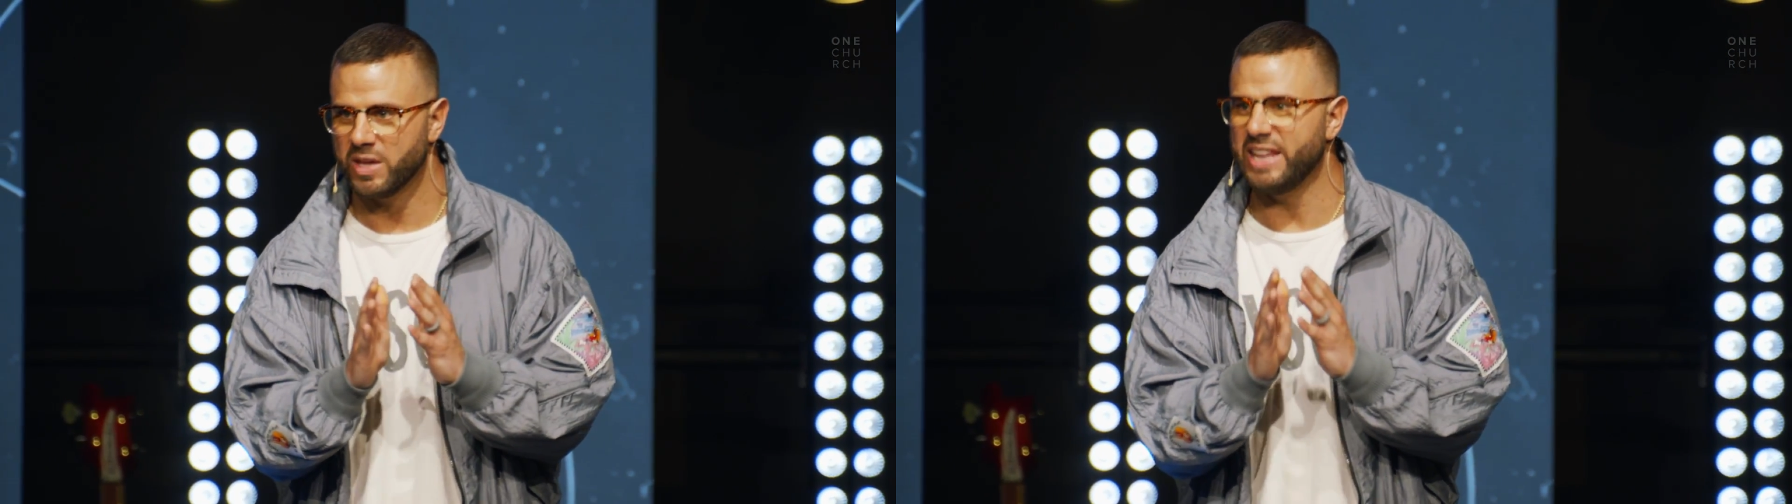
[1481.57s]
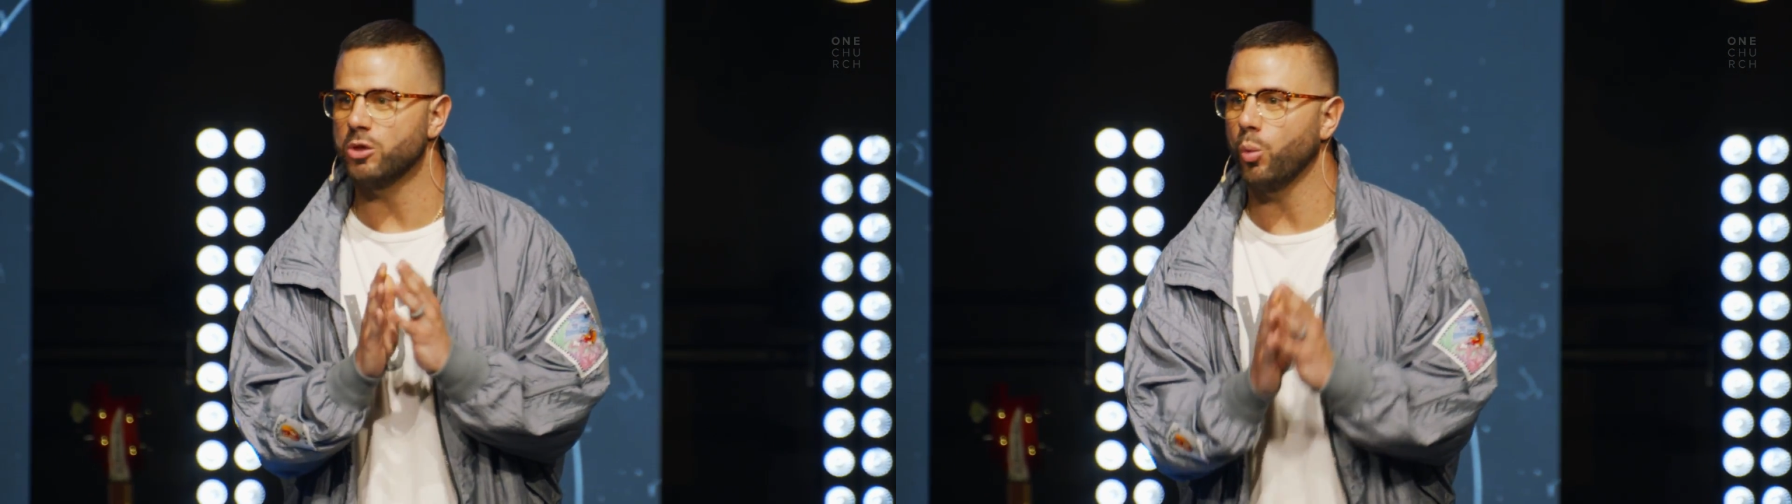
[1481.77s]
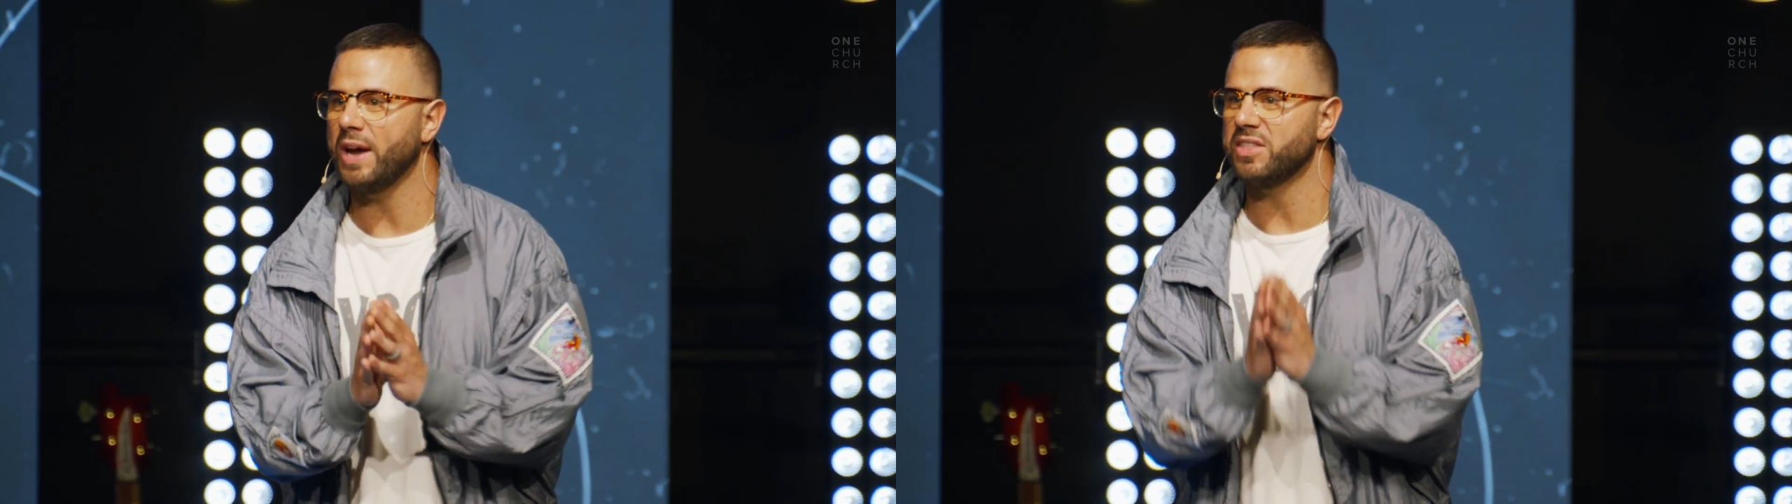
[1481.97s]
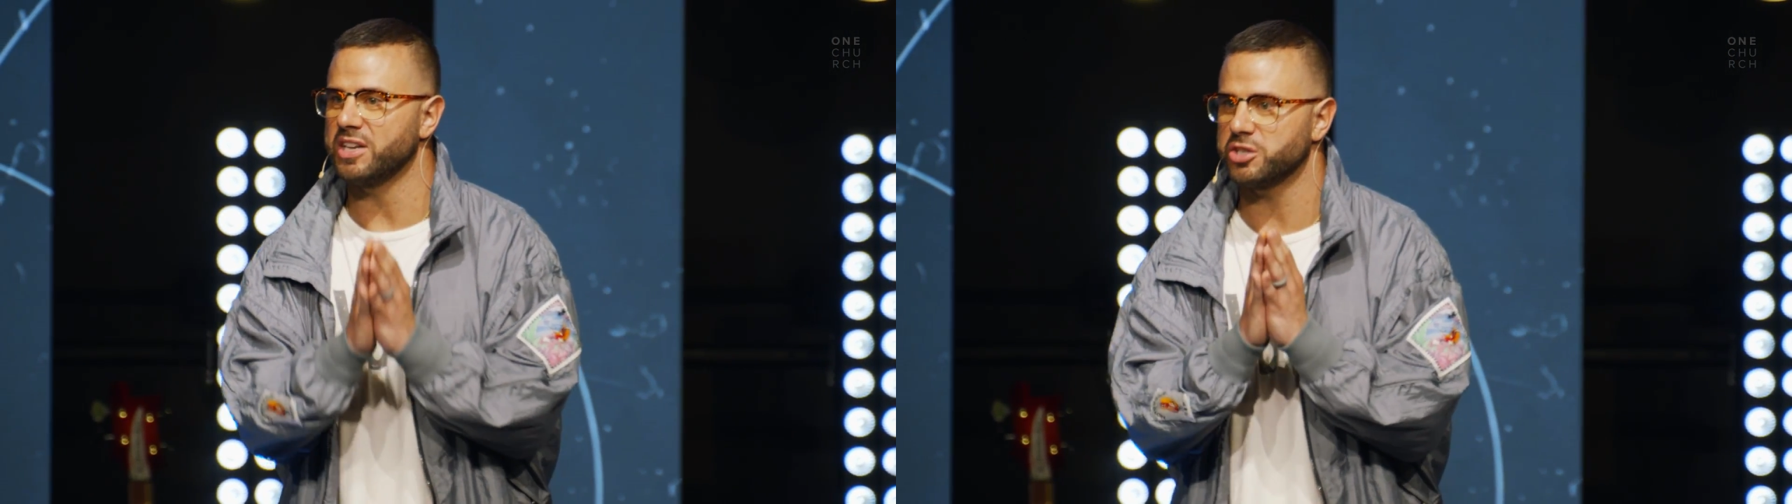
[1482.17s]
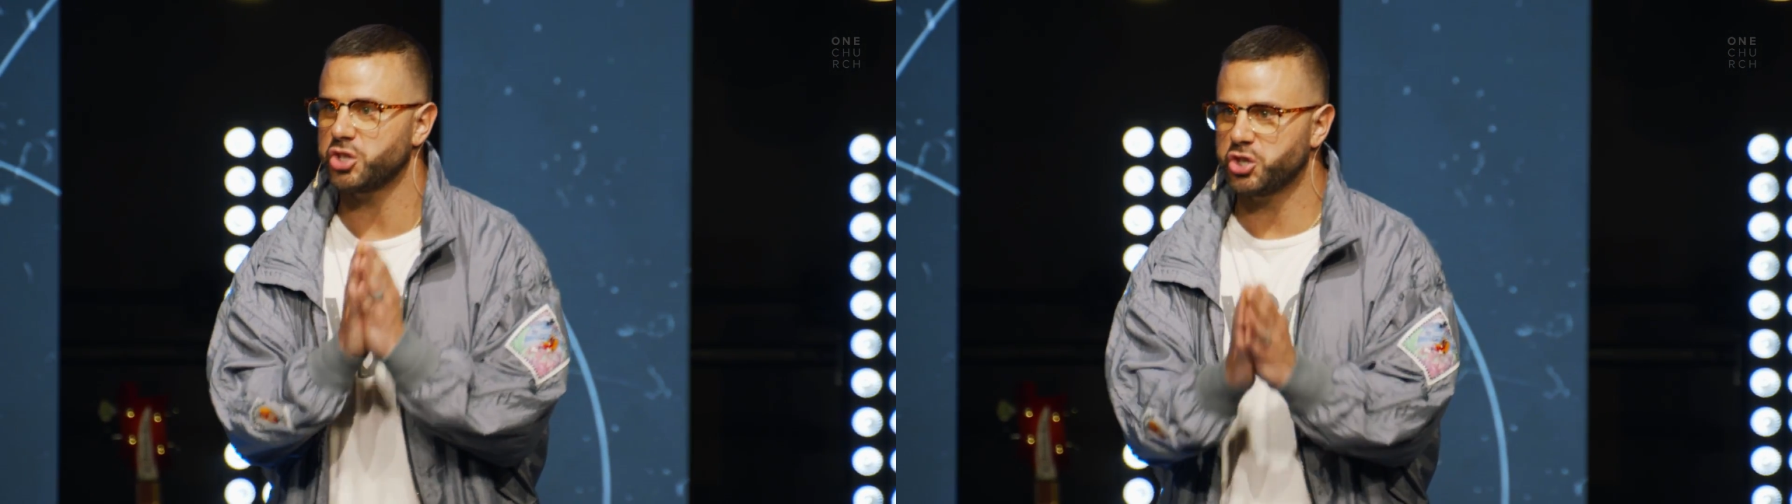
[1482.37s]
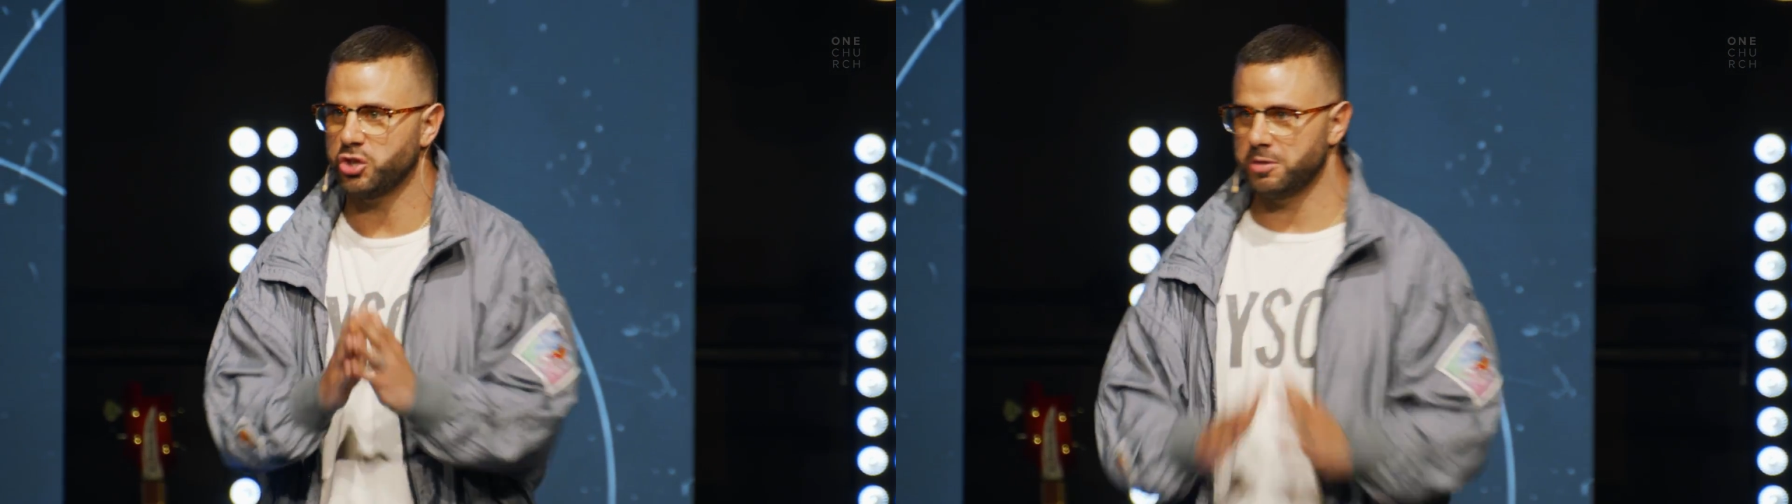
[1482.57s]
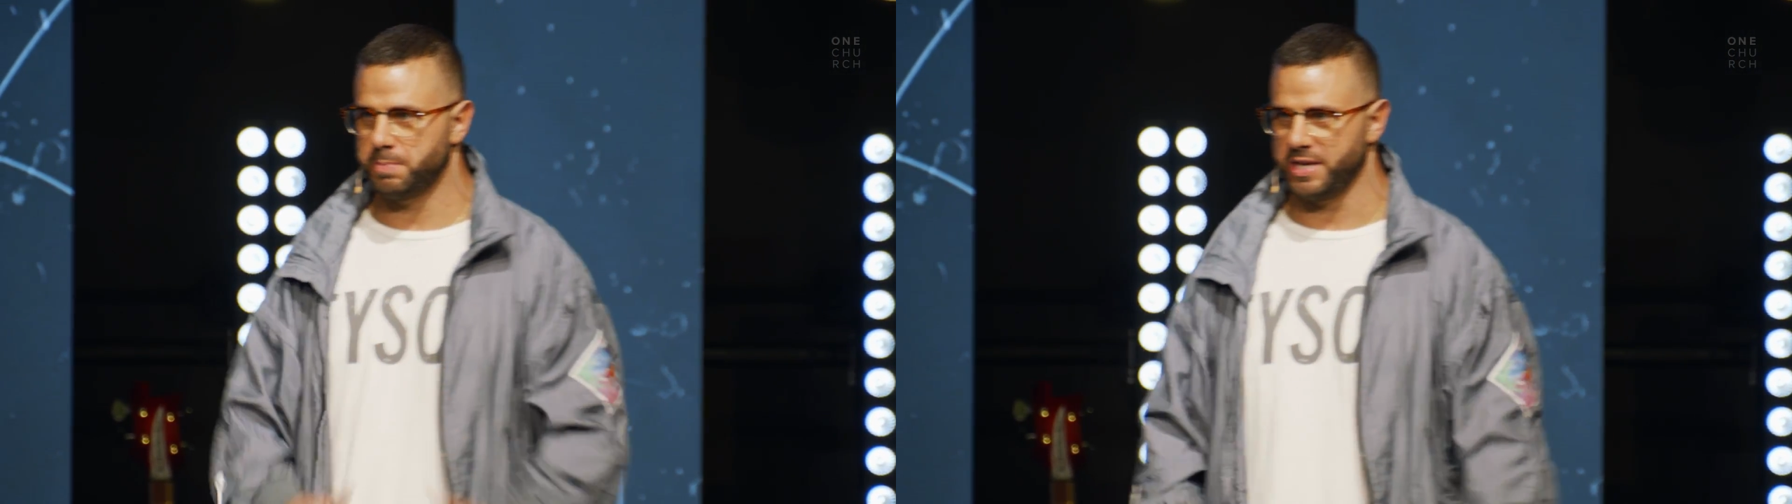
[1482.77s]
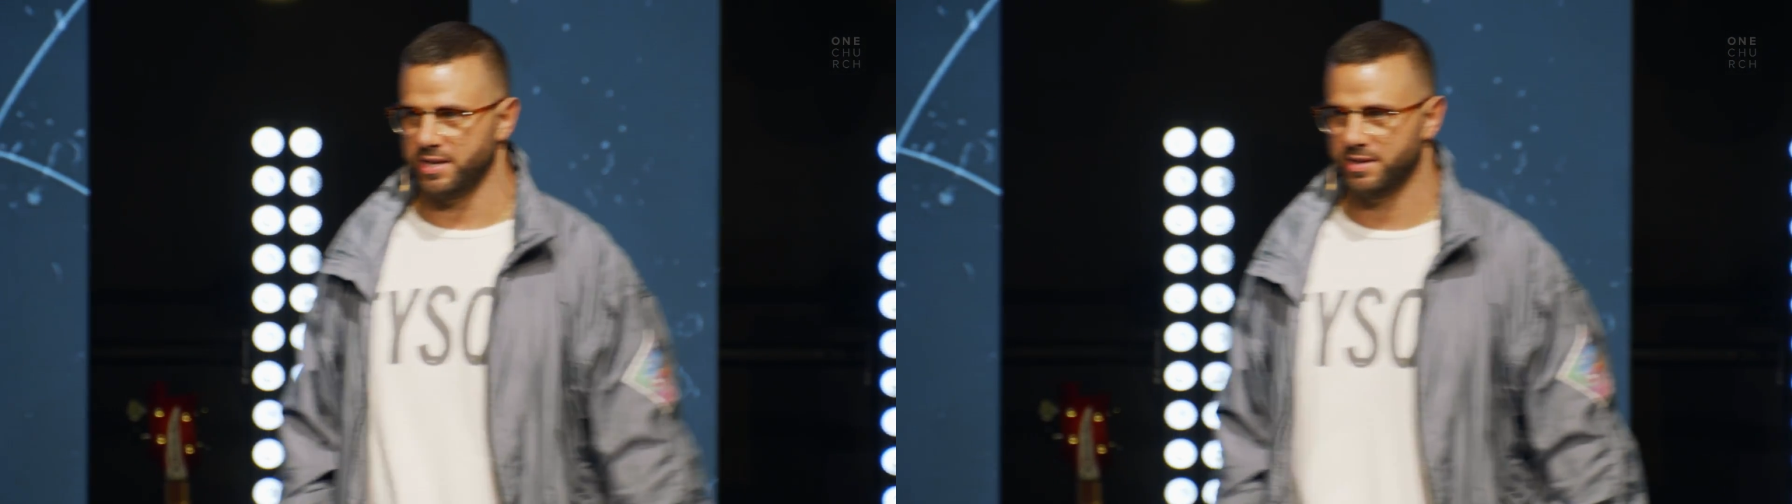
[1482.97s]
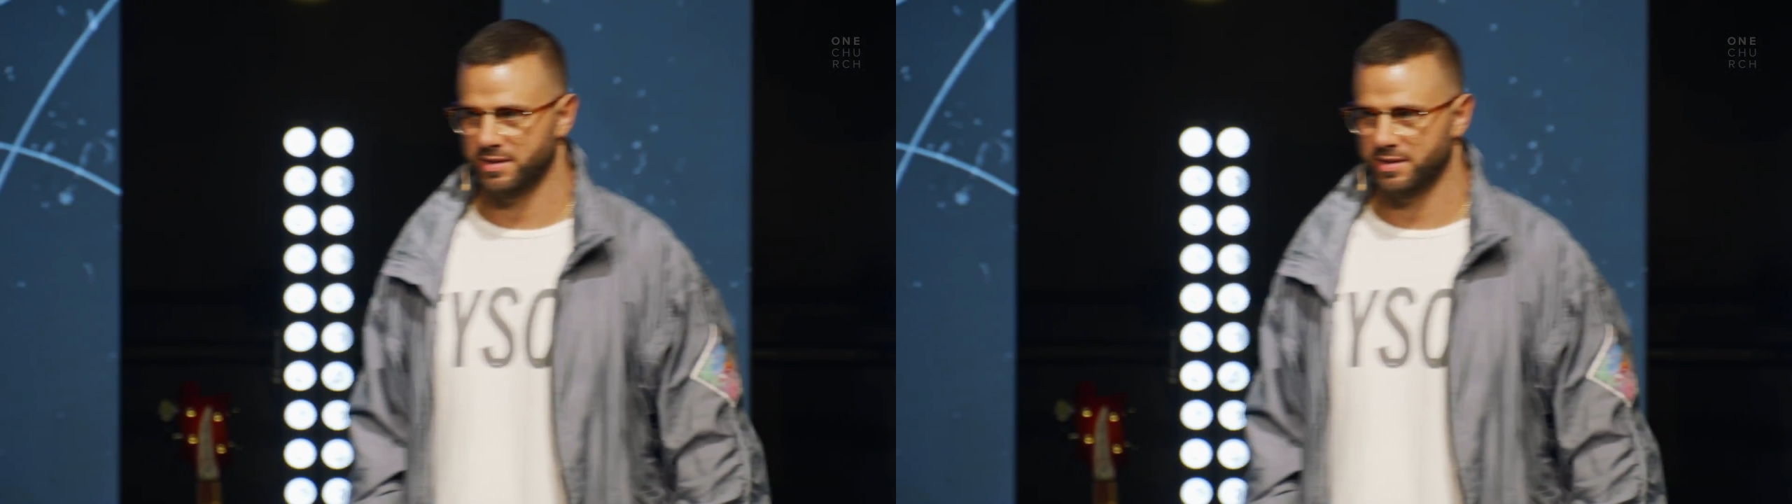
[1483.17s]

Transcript: in the way that it should be.